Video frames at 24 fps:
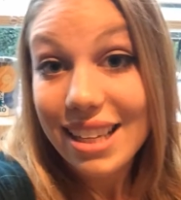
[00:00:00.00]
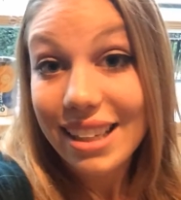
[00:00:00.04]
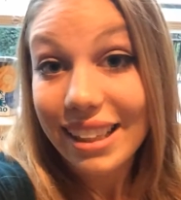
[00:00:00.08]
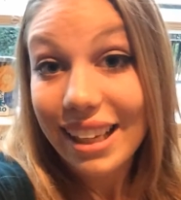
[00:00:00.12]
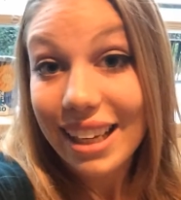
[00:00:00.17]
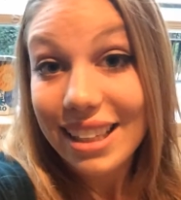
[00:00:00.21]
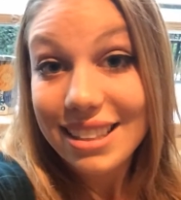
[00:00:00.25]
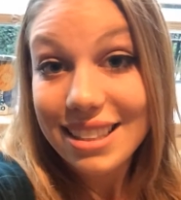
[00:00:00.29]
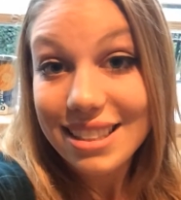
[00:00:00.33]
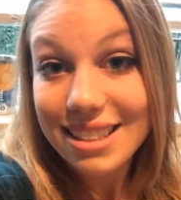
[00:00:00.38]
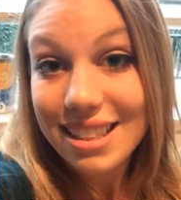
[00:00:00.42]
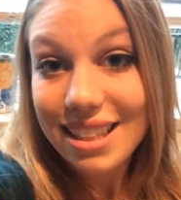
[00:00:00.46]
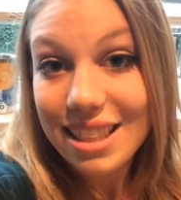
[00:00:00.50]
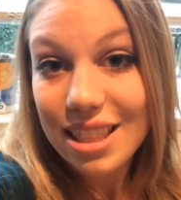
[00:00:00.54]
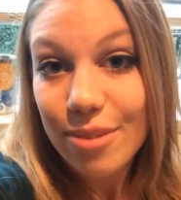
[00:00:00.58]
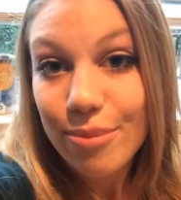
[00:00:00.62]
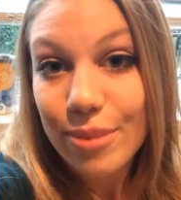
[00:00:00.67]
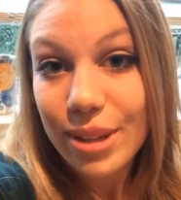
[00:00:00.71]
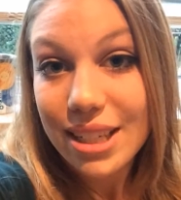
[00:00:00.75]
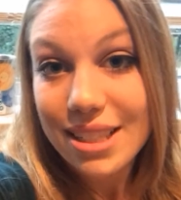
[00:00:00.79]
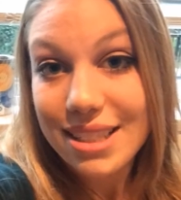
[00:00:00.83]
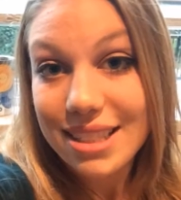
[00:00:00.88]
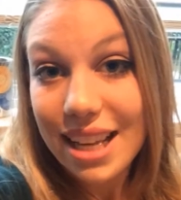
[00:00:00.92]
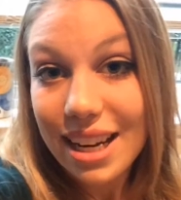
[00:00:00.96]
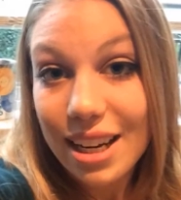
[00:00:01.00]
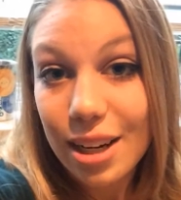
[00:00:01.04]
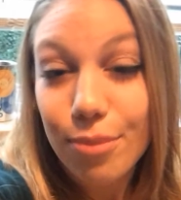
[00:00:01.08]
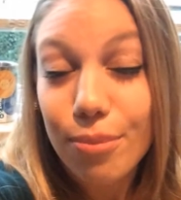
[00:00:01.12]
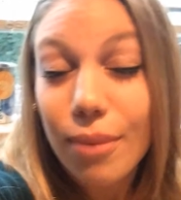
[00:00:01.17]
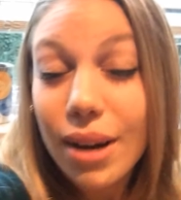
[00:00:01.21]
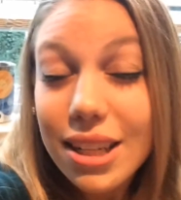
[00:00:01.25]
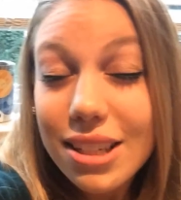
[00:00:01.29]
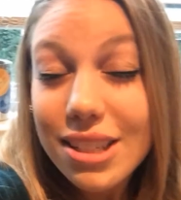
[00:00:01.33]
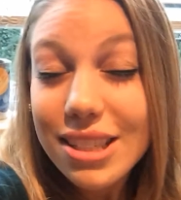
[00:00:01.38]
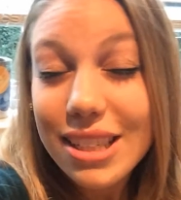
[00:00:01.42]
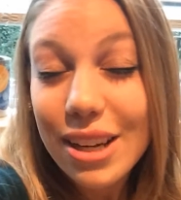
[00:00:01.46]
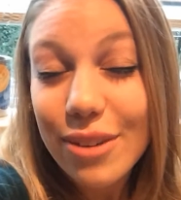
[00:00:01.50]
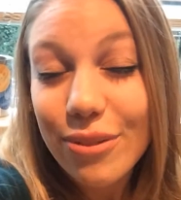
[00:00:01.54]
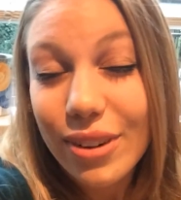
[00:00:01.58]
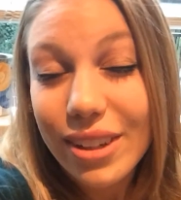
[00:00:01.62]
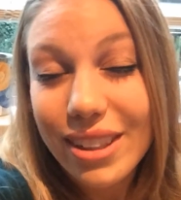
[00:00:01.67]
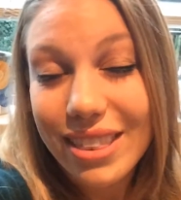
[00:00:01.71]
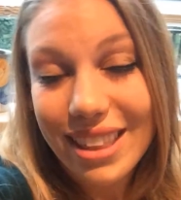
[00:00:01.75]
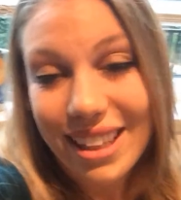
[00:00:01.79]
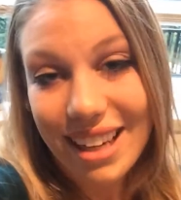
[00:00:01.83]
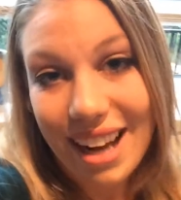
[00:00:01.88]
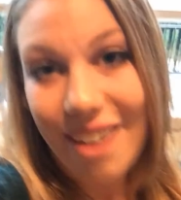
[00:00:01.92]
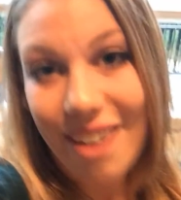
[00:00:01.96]
and get to see them in a setting much
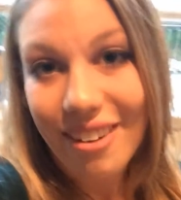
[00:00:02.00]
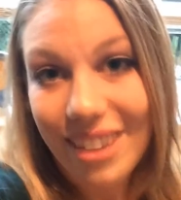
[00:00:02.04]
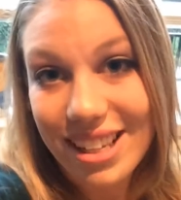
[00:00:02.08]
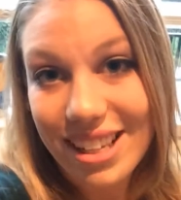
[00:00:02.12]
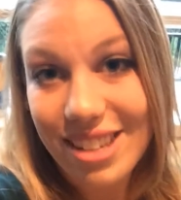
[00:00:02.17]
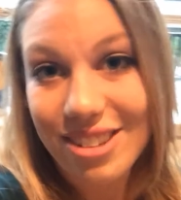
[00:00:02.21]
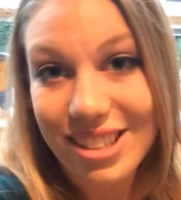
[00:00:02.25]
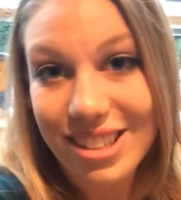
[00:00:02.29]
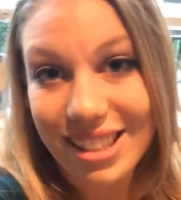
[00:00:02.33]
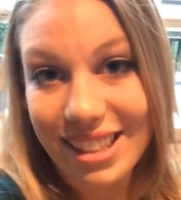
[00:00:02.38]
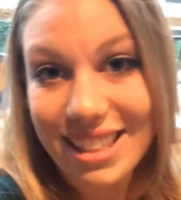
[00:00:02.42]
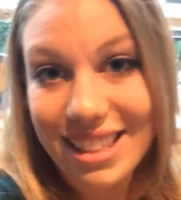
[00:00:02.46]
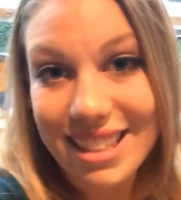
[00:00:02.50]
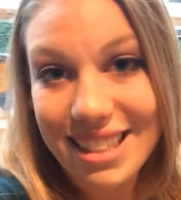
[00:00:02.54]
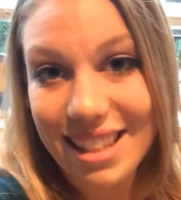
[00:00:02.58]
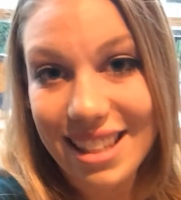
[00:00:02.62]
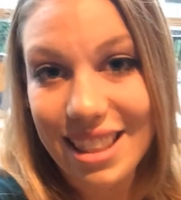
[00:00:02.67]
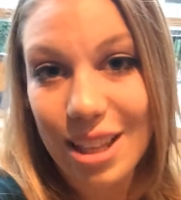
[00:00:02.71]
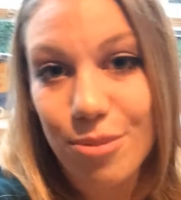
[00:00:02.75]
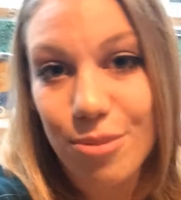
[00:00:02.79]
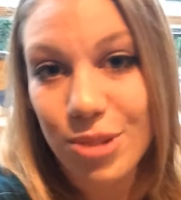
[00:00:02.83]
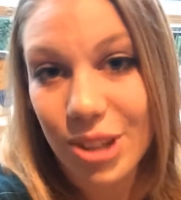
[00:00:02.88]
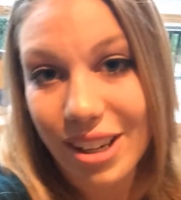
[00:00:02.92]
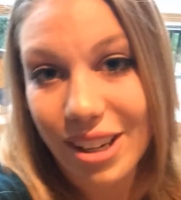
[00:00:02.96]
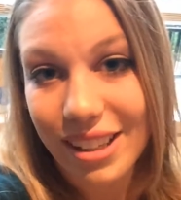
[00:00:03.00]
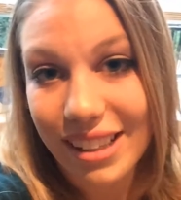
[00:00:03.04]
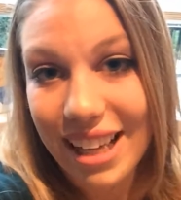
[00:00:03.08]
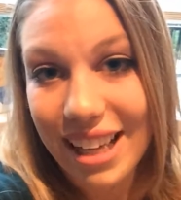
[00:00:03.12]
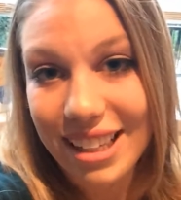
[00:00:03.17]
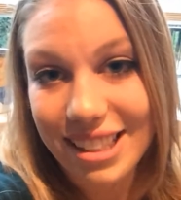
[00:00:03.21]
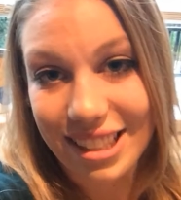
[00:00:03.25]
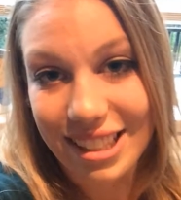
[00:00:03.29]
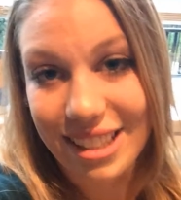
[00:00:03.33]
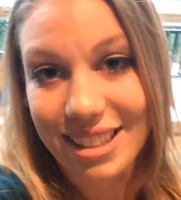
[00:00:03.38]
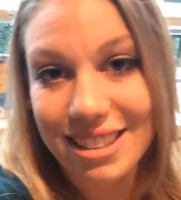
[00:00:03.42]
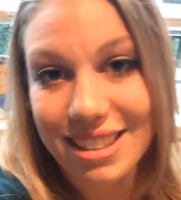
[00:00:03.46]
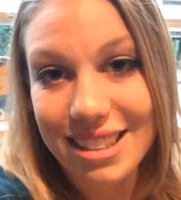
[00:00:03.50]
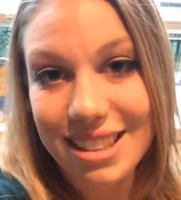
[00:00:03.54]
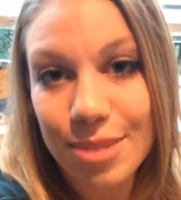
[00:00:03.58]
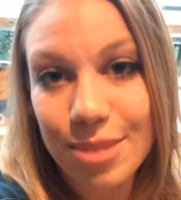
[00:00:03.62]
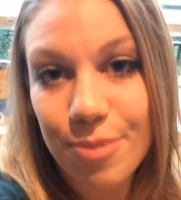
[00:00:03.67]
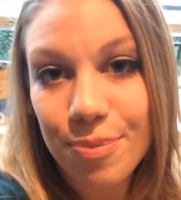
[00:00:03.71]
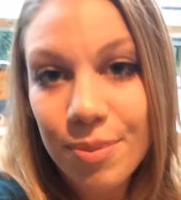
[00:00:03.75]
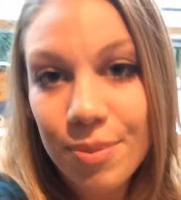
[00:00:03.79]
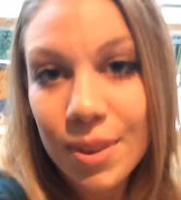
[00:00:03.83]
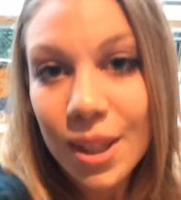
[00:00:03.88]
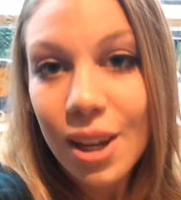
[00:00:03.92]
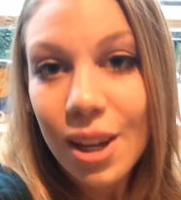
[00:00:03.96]
different than how I usually see them during lectures.
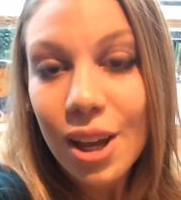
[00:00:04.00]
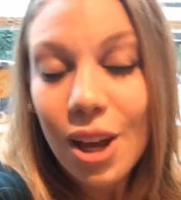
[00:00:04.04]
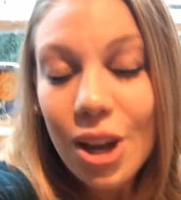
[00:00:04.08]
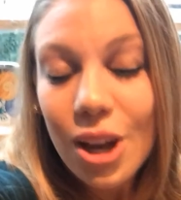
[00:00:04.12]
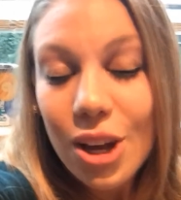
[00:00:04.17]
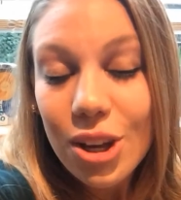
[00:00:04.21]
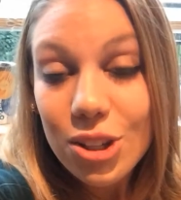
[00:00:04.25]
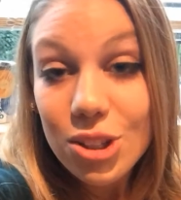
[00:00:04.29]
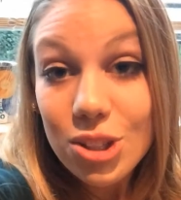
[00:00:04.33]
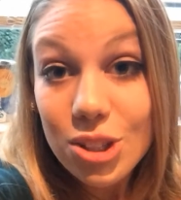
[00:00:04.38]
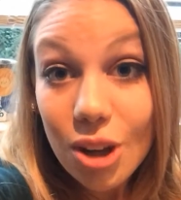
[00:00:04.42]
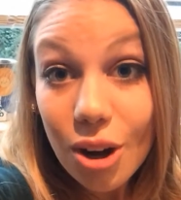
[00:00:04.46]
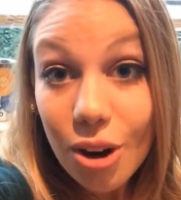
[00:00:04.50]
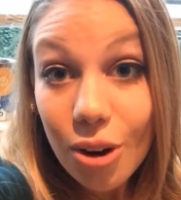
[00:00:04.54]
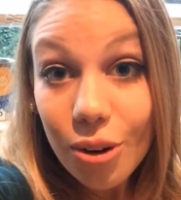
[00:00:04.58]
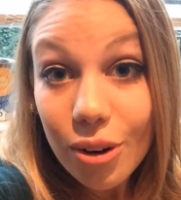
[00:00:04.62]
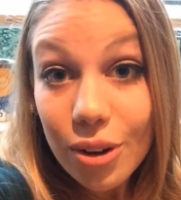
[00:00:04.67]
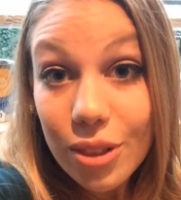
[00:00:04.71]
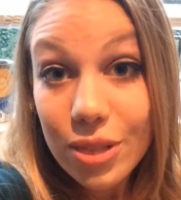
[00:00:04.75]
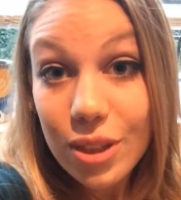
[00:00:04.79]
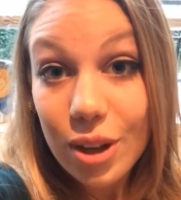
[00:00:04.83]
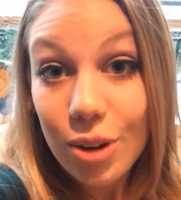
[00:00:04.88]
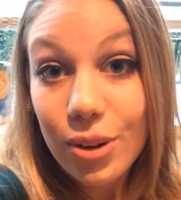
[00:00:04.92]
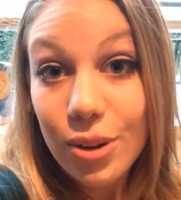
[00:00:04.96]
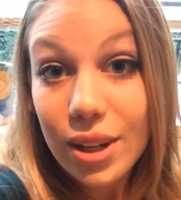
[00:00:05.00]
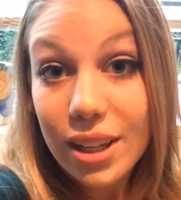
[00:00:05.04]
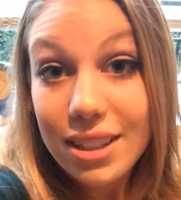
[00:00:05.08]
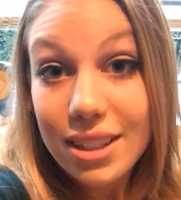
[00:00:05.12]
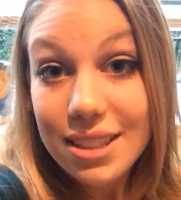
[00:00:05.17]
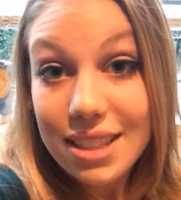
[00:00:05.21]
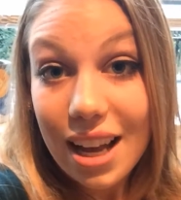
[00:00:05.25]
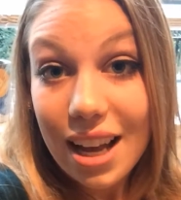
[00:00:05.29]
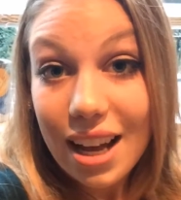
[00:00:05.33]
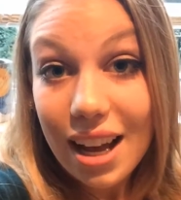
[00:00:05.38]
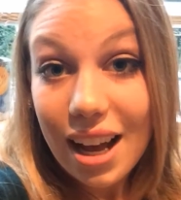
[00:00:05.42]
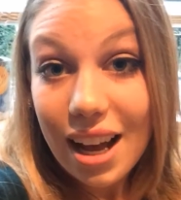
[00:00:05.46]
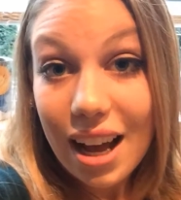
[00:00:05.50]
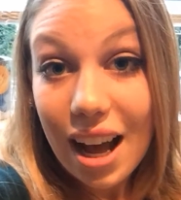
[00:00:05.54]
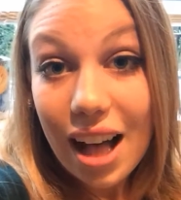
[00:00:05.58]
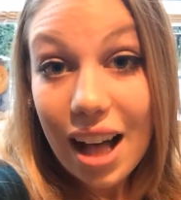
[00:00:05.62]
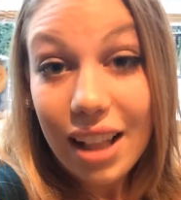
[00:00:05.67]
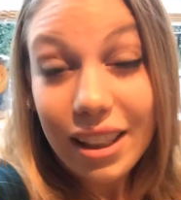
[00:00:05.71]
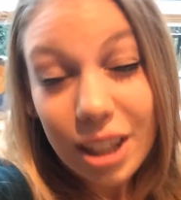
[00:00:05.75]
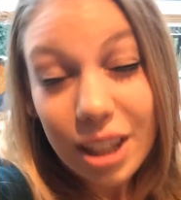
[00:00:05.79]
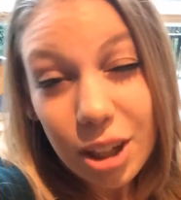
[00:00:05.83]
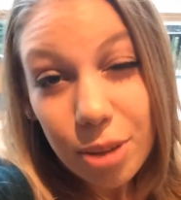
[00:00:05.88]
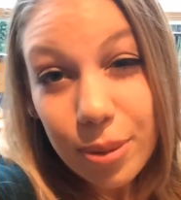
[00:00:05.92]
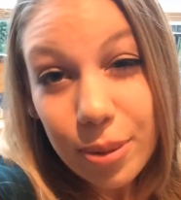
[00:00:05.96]
So there was a
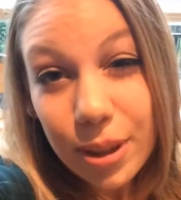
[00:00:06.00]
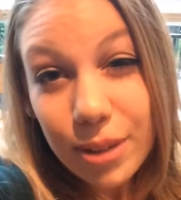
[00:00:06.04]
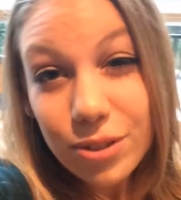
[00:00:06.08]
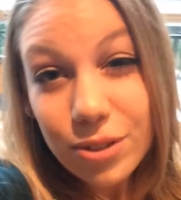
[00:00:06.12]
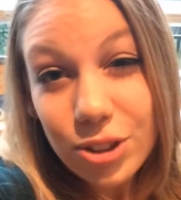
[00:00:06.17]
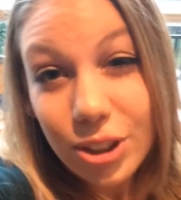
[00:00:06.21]
little bit of